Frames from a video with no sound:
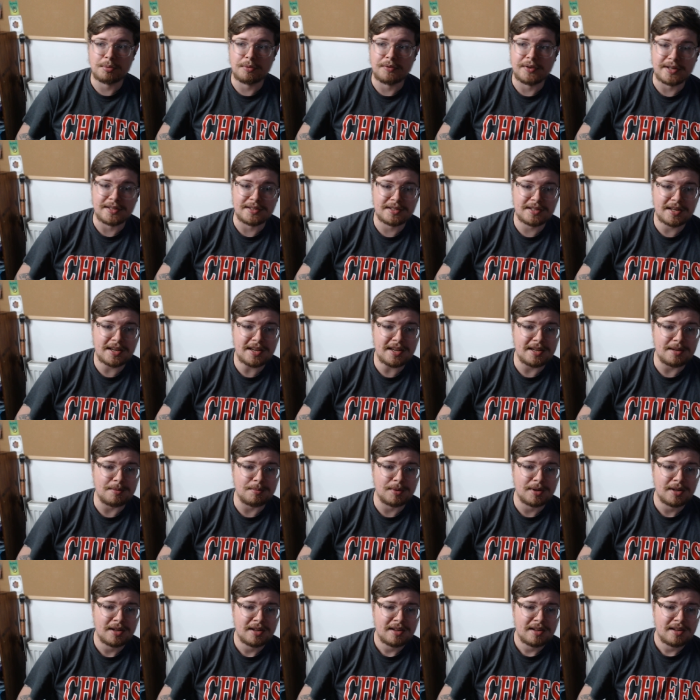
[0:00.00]
with his team,
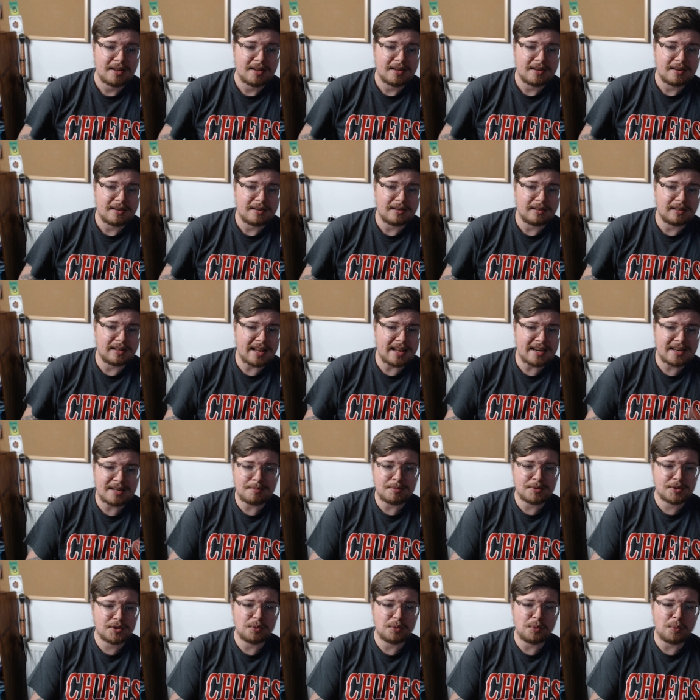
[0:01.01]
led him
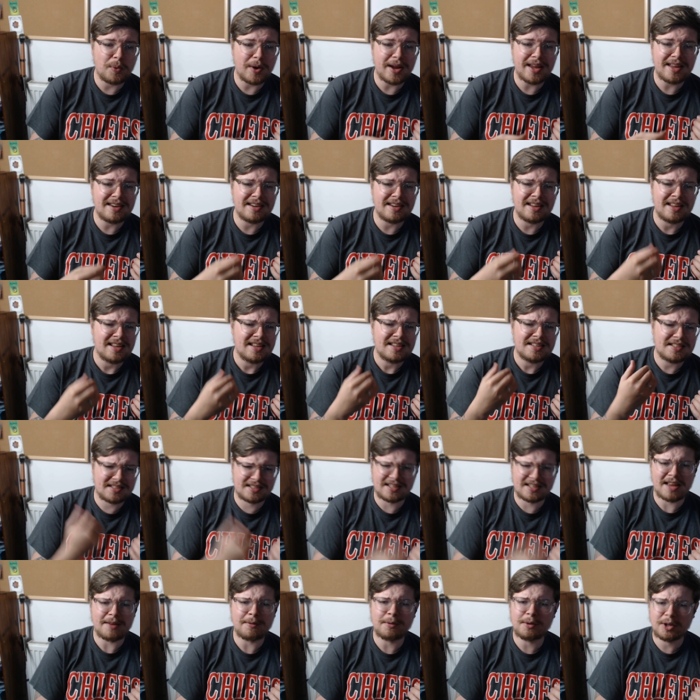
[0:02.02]
to win
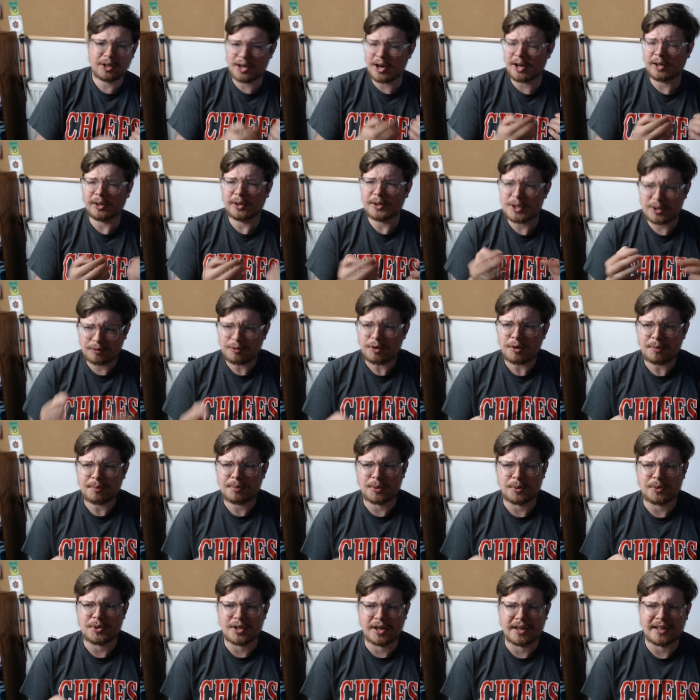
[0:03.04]
seven college
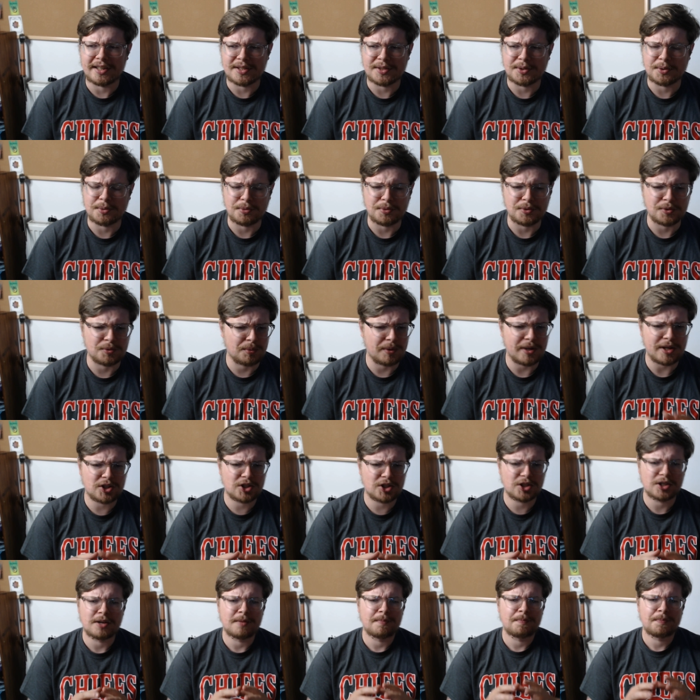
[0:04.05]
football titles,
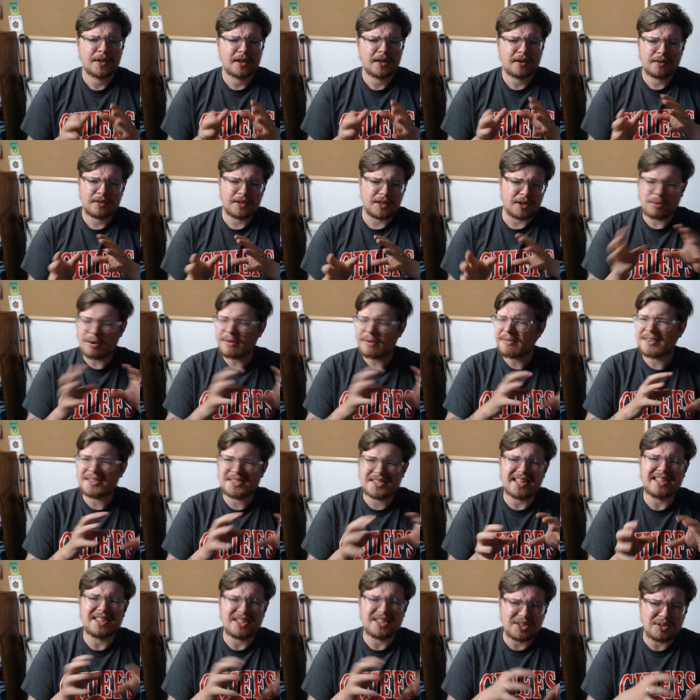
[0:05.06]
which the
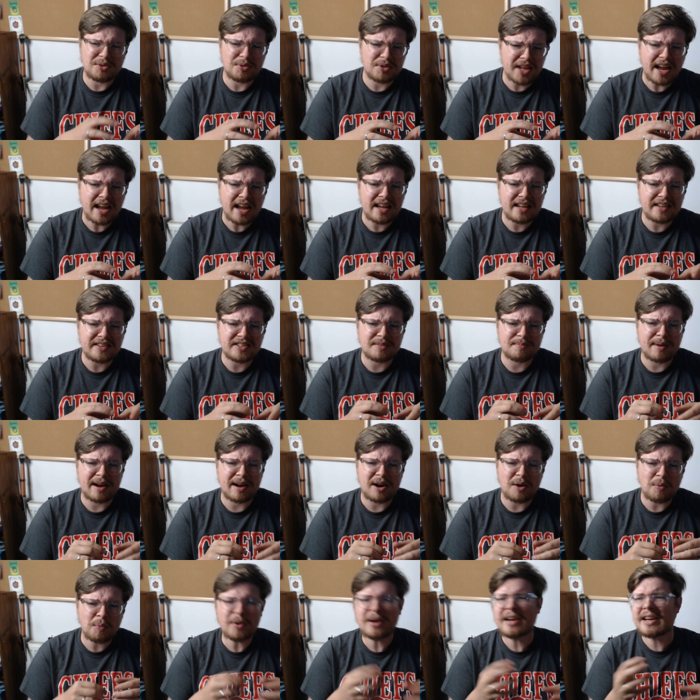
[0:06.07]
equivalency in the UK is
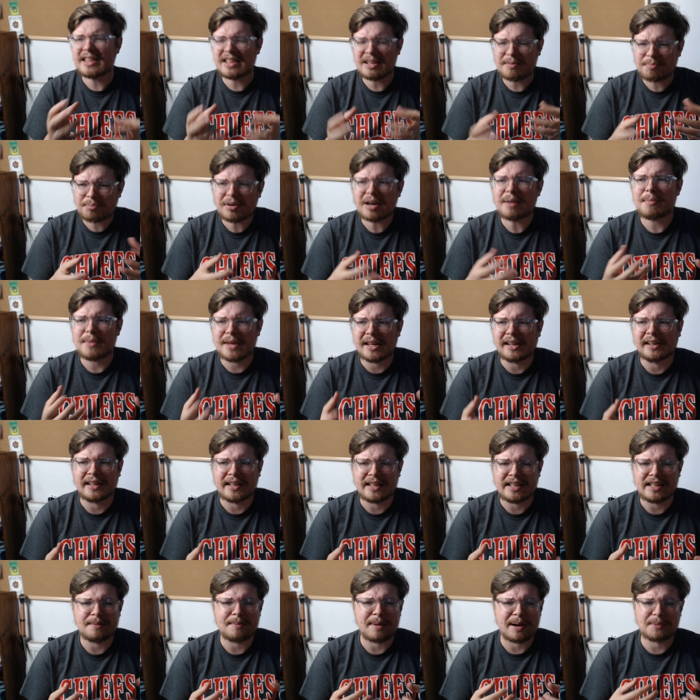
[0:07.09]
about winning the Premier
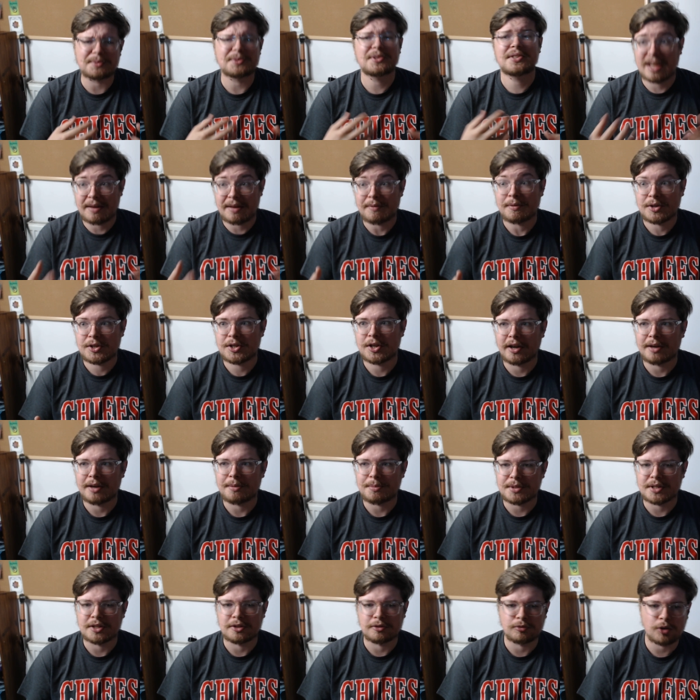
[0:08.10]
League about seven
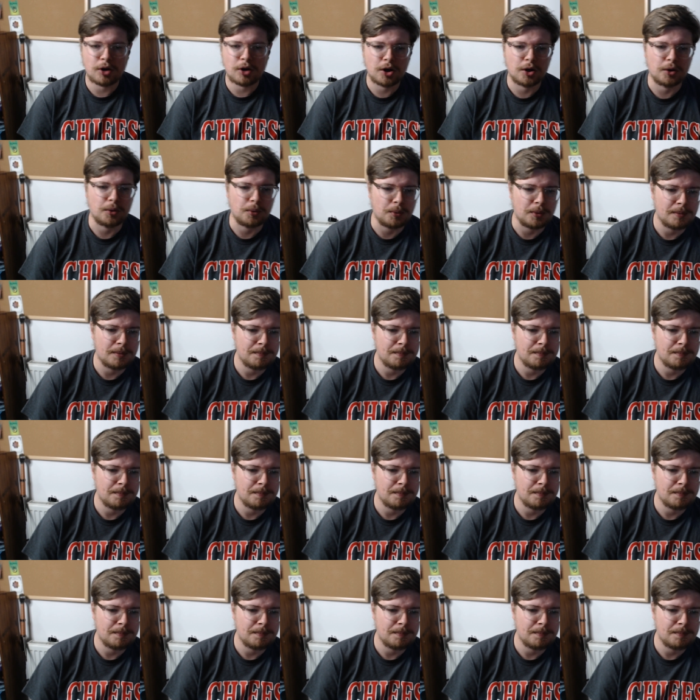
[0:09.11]
times in a row.